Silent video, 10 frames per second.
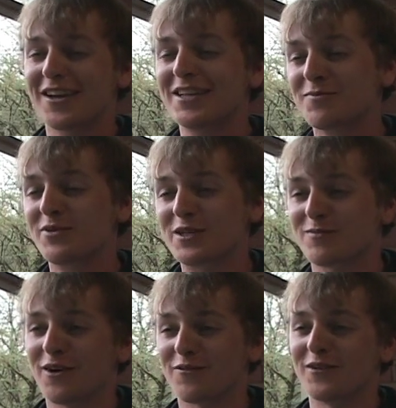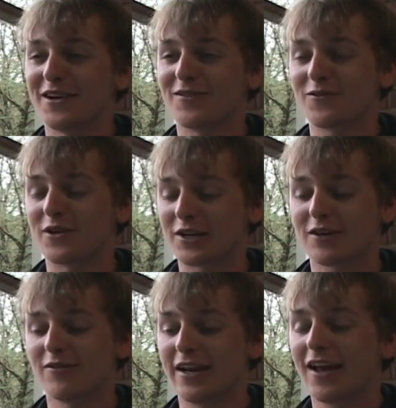It's pretty small for a good
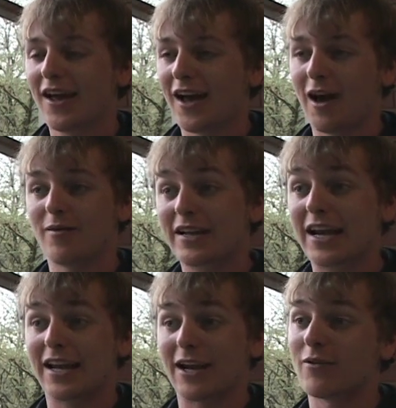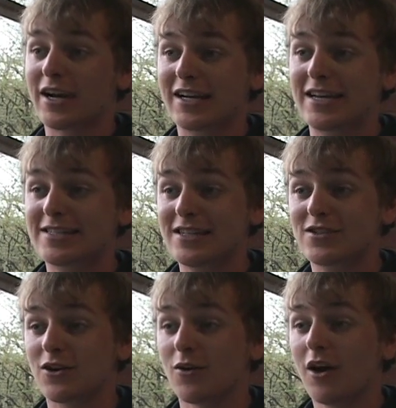event. Again, and I recognize this.
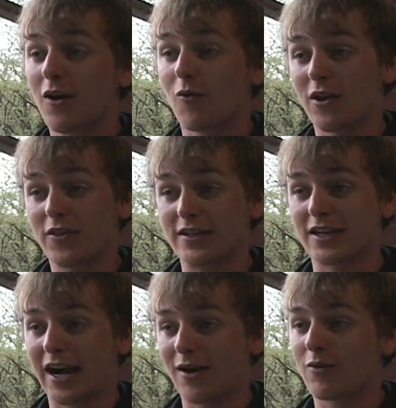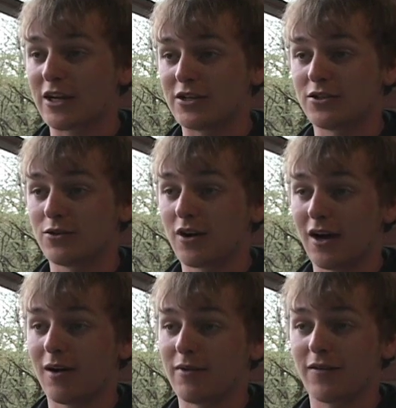So one of the things that I want to do,
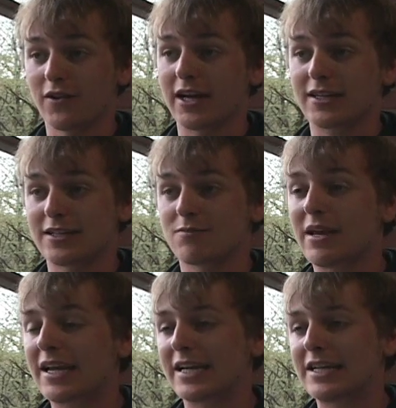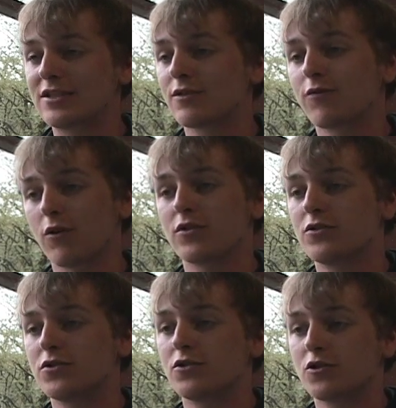if elected, is make it easier for those
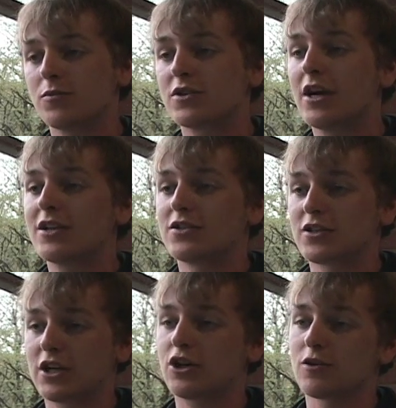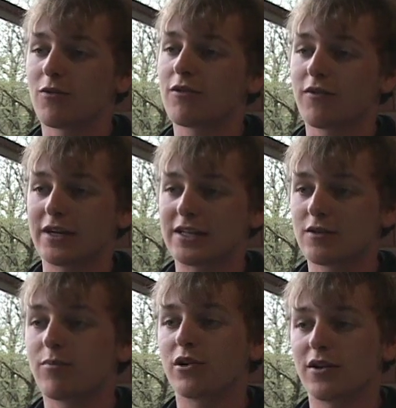new student groups to secure more funding
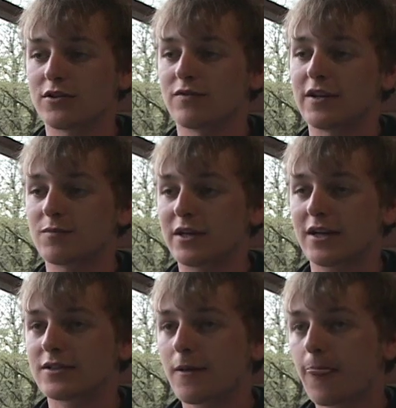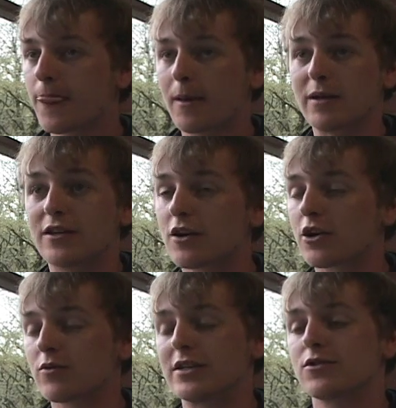to put on those events. Because there are
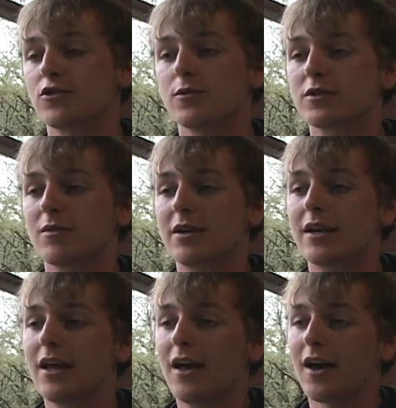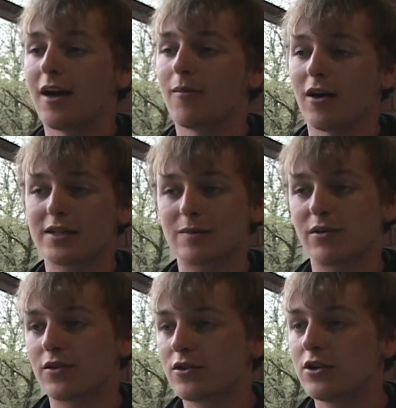great student groups coming in, honestly,
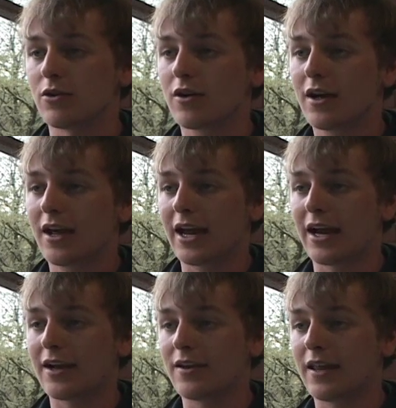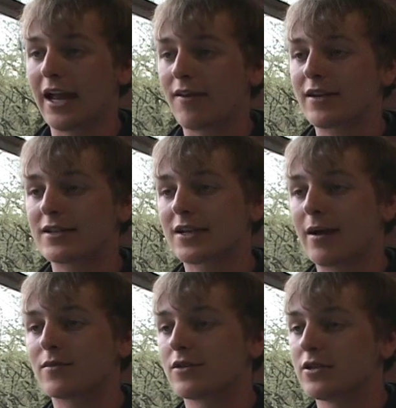but they're new, and they haven't had
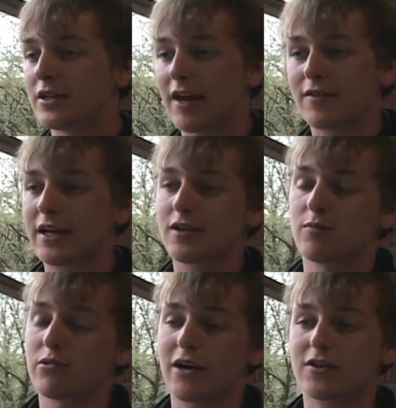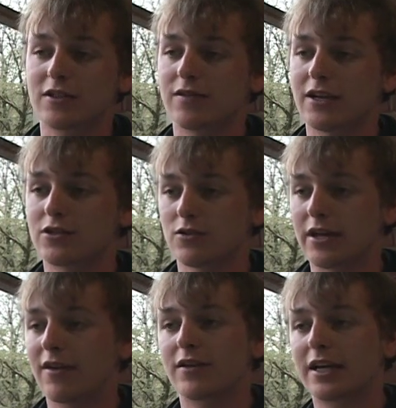time to navigate the bureaucracy of the ASUO,
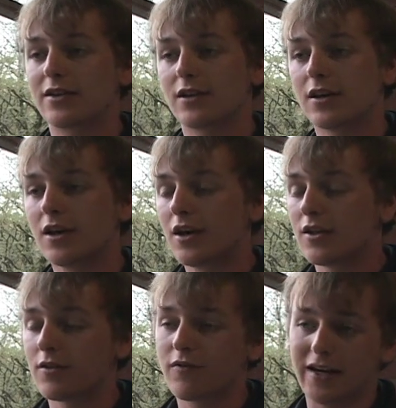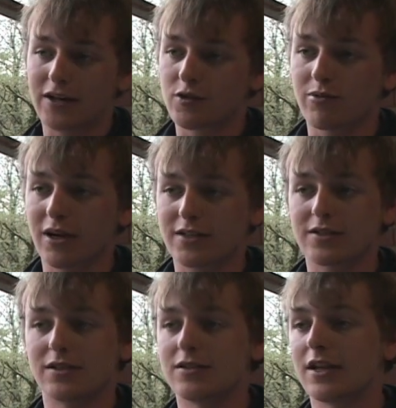navigate the financial
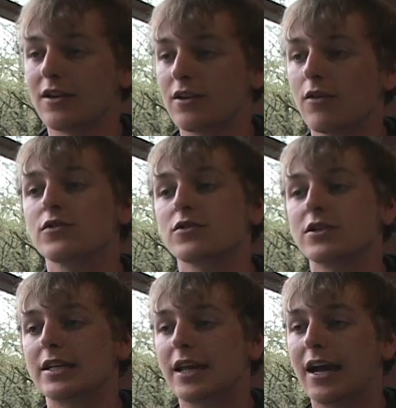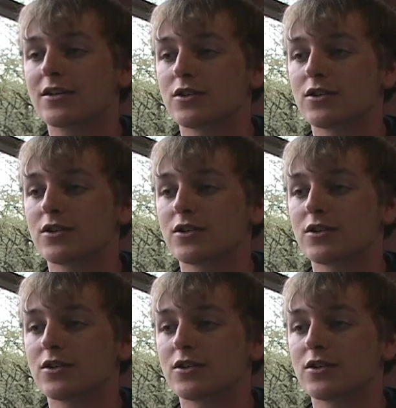process and all sorts like that.